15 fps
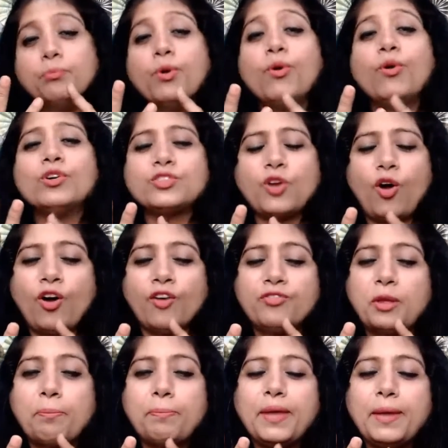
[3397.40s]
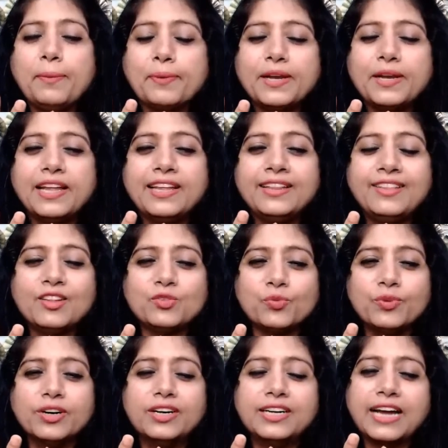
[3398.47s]
Most of the people in
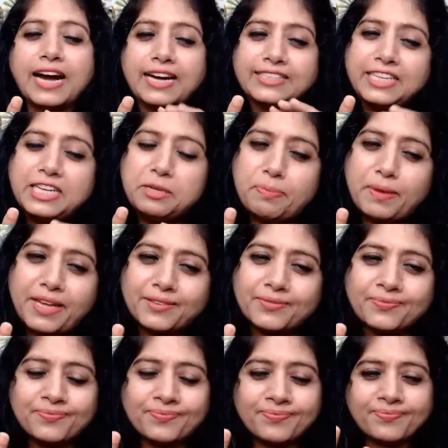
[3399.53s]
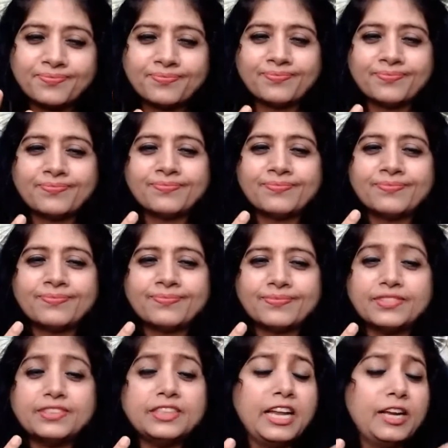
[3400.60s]
this world are sleeping.
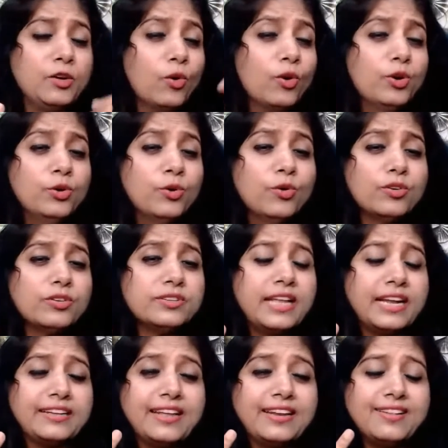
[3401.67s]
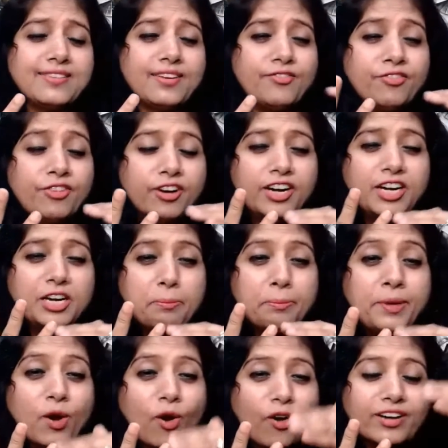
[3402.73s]
They don't know that there is a world
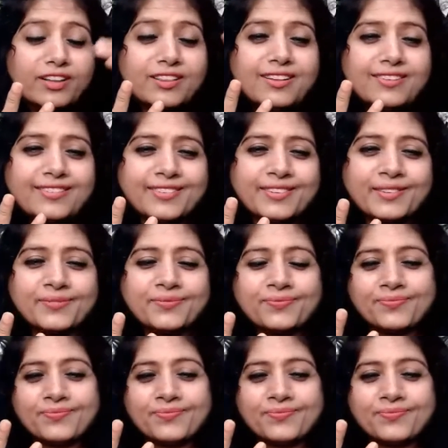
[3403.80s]
beyond this.